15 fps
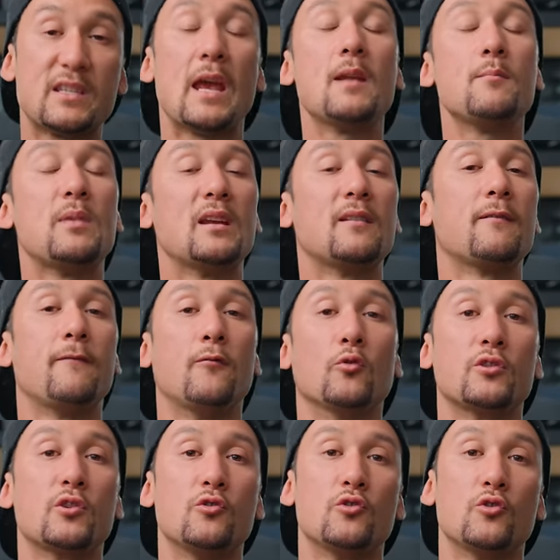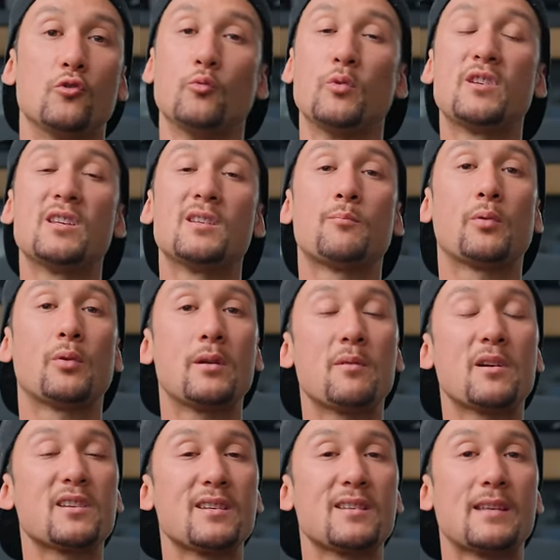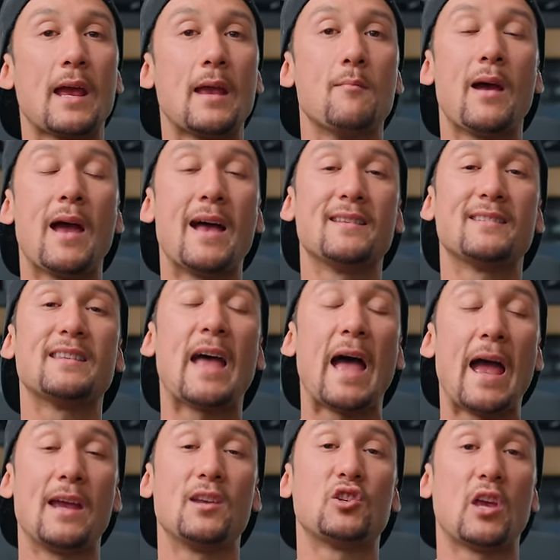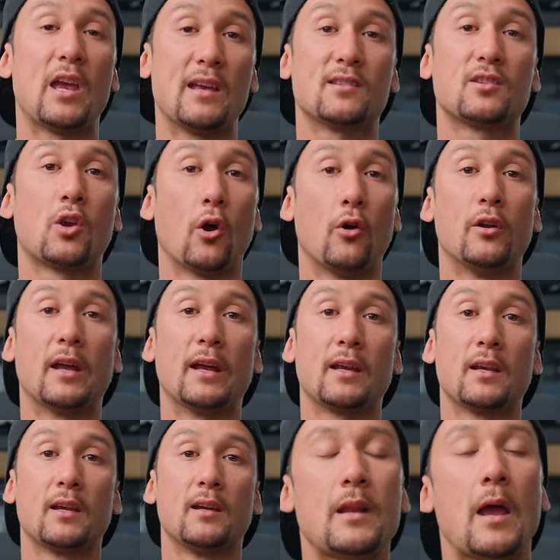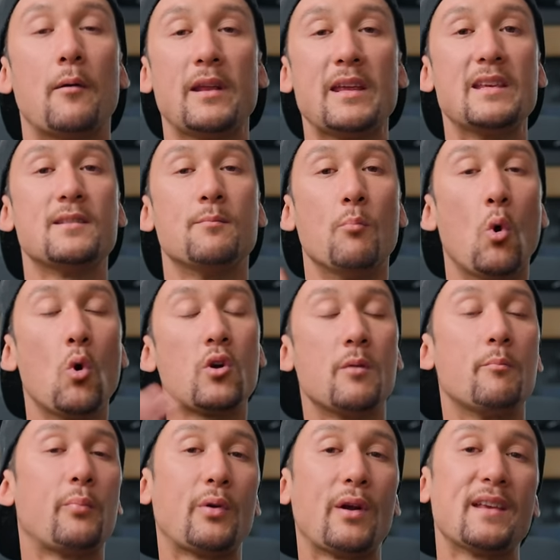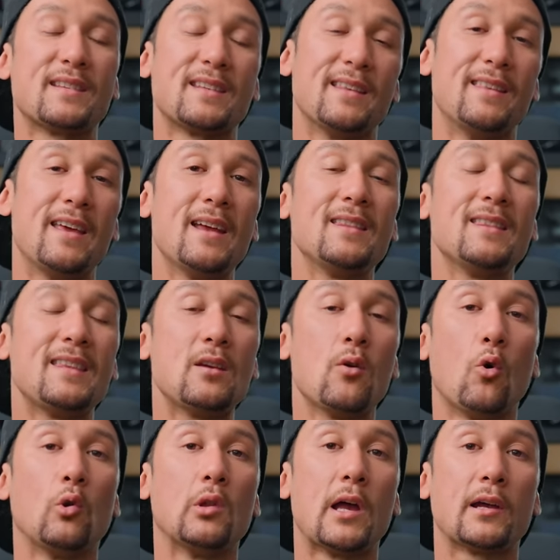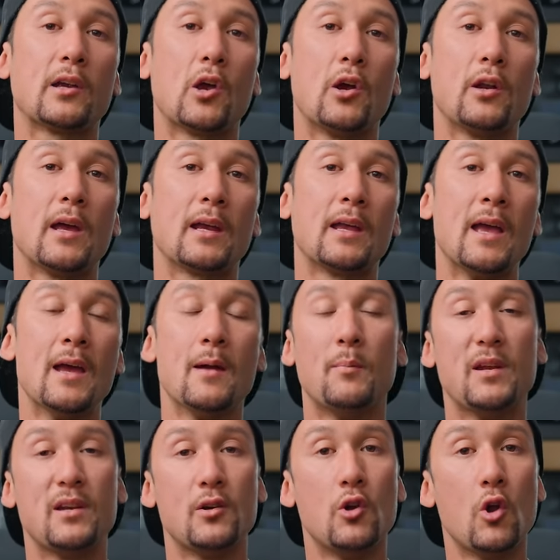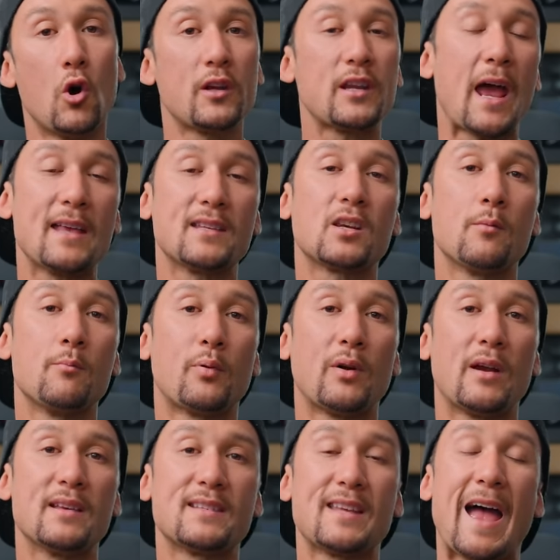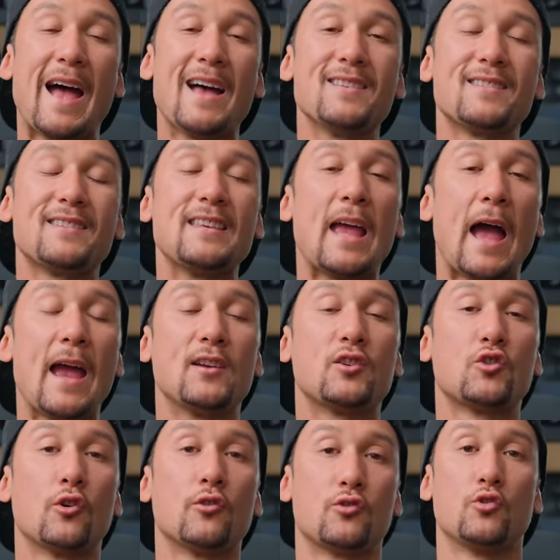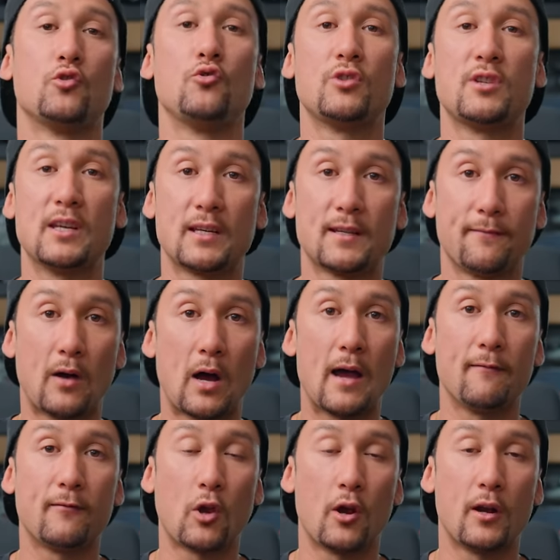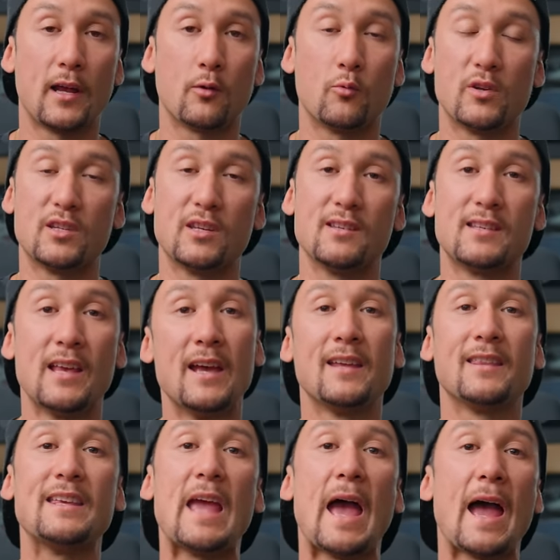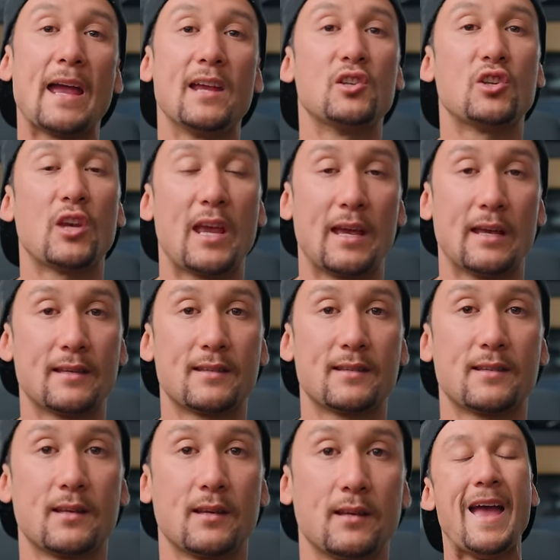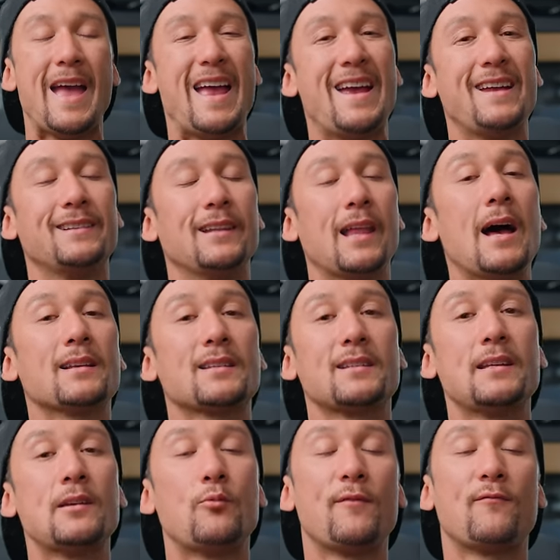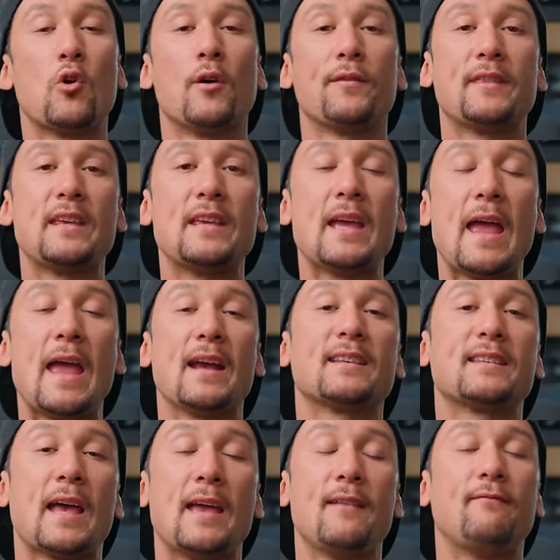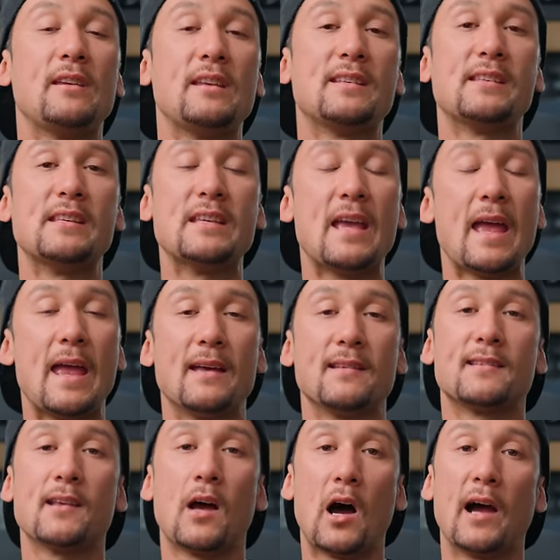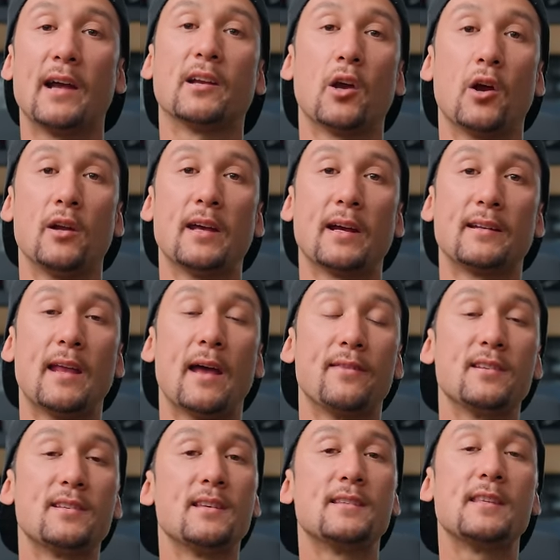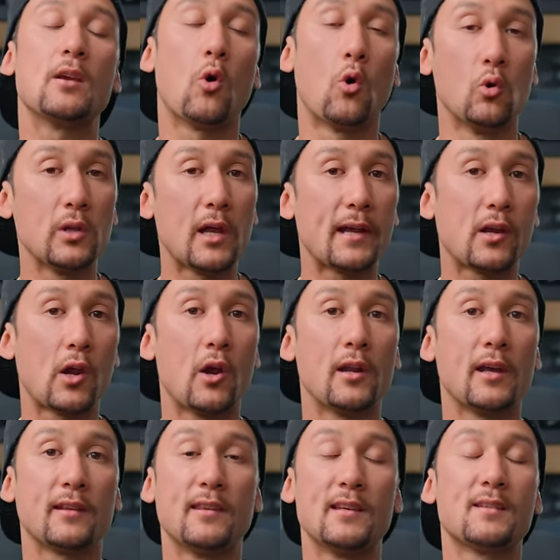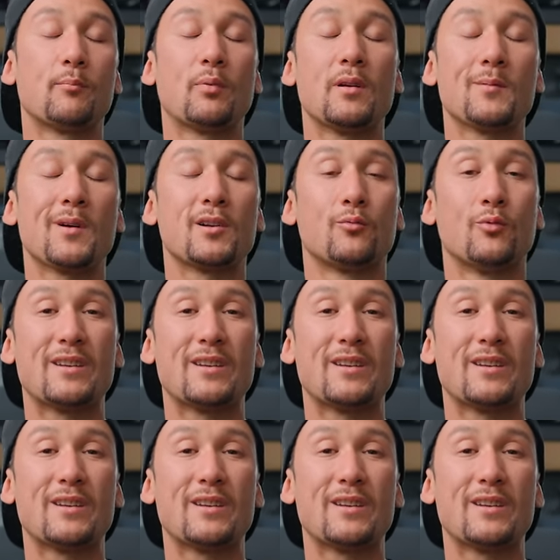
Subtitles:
10 bit 422, which is pretty much the same as the HS codec. Now it is more compressed than the All-I codec, but not as compressed as the H.265 codec, which is the HS. And lastly, we've got the XAVC S-I codec. Now this is the All-I codec. This pretty much